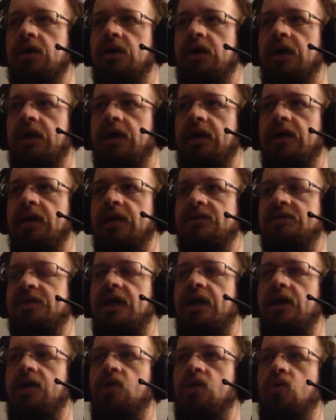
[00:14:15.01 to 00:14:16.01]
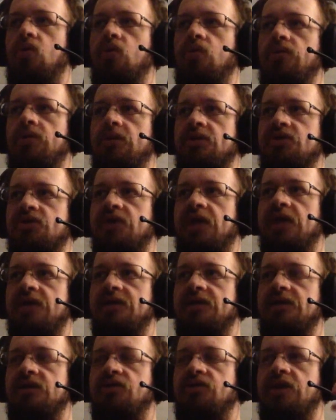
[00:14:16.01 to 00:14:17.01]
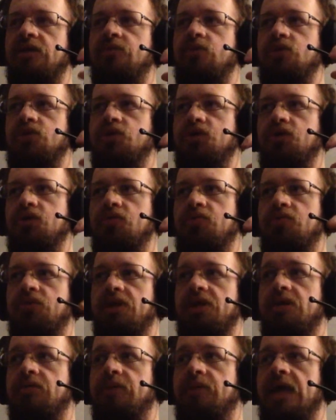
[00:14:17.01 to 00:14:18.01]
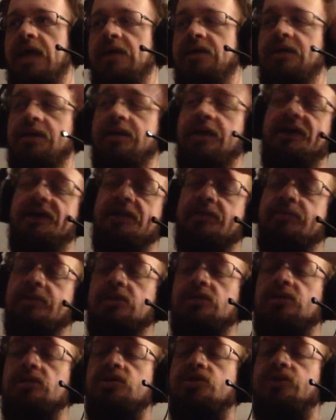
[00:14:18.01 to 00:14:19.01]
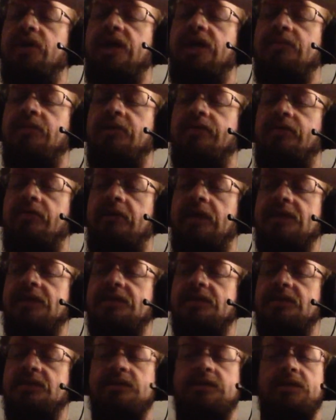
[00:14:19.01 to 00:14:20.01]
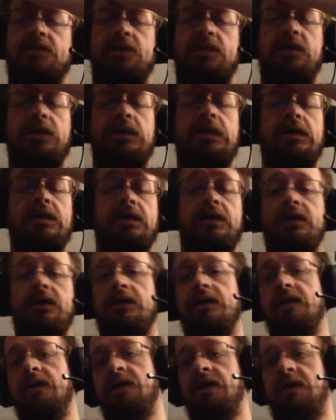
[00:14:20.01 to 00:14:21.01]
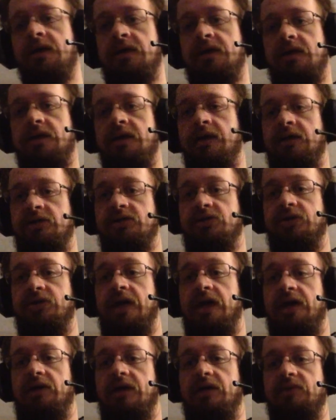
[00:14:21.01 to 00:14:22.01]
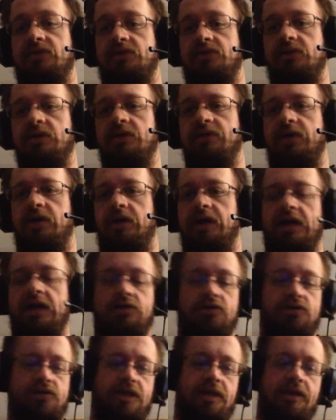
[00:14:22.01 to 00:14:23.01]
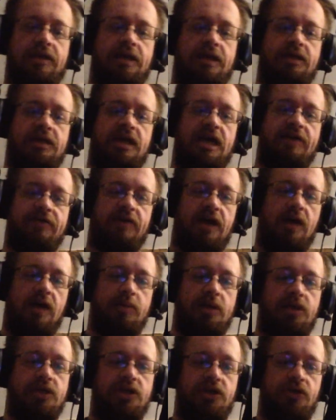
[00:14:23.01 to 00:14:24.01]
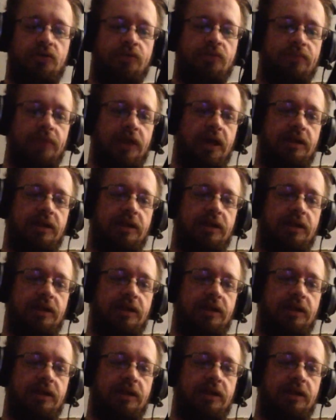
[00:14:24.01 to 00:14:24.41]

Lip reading: And that's how the Skeksis are able to bring them back to the kingdom and drain them of their essence. And so, yeah, that was a very interesting thing to have happen, too.